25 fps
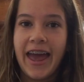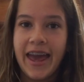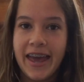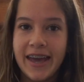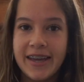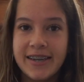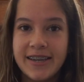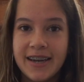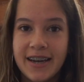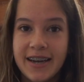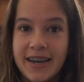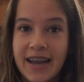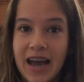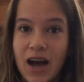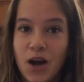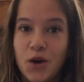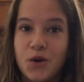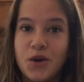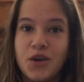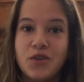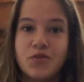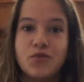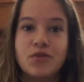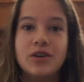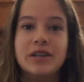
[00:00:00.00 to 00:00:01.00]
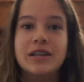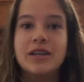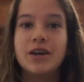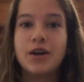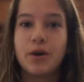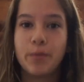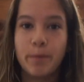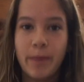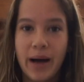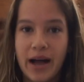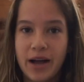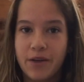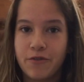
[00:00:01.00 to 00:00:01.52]
And now if we
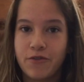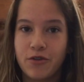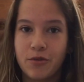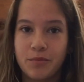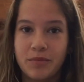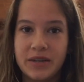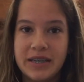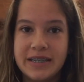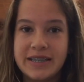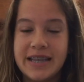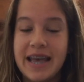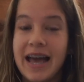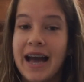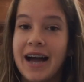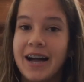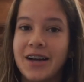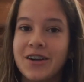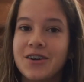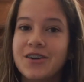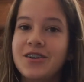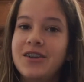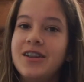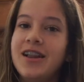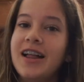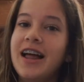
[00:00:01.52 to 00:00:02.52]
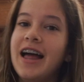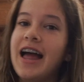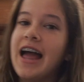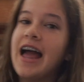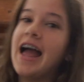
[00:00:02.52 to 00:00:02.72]
look back from this angle,